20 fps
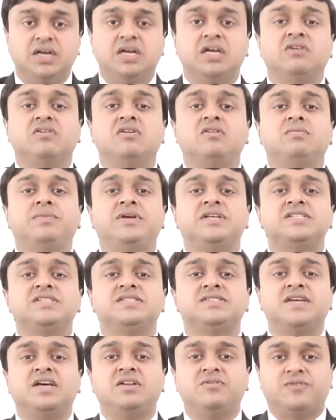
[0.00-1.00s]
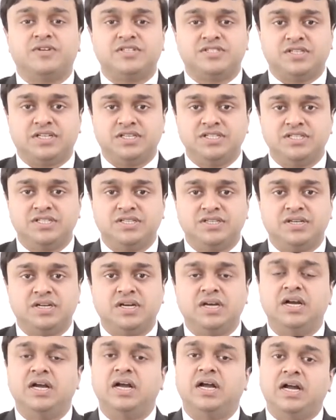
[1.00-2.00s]
He will be self-assessed
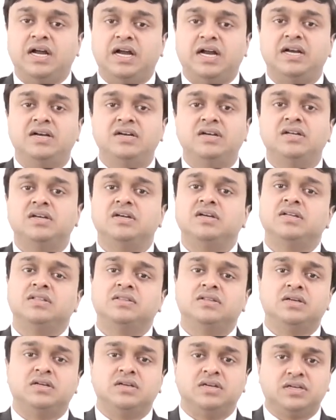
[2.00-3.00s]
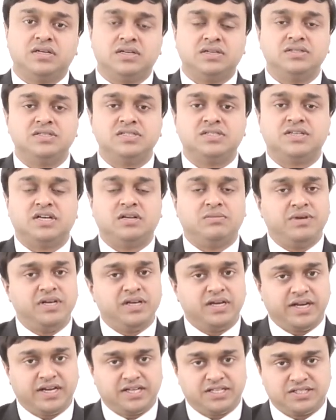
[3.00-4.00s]
and the returns shall
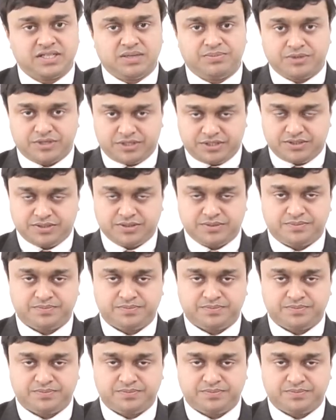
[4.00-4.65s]
be accepted.